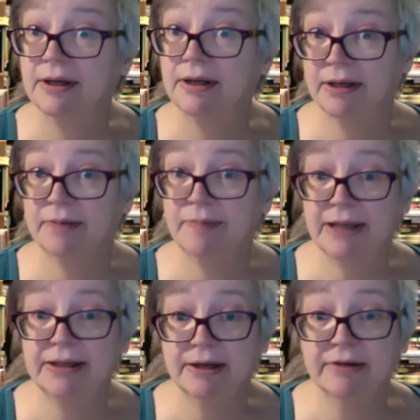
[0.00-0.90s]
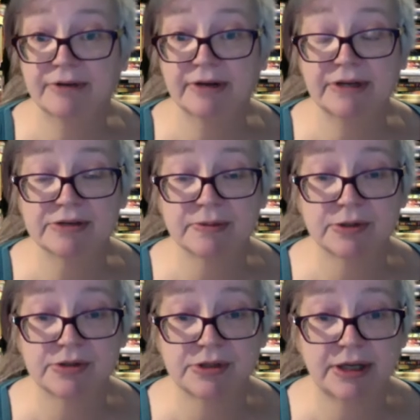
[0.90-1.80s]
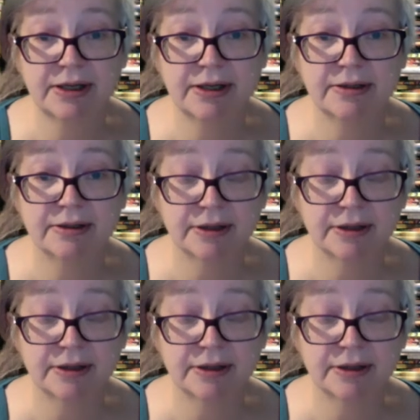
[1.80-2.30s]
and banging out 5,000 words a day.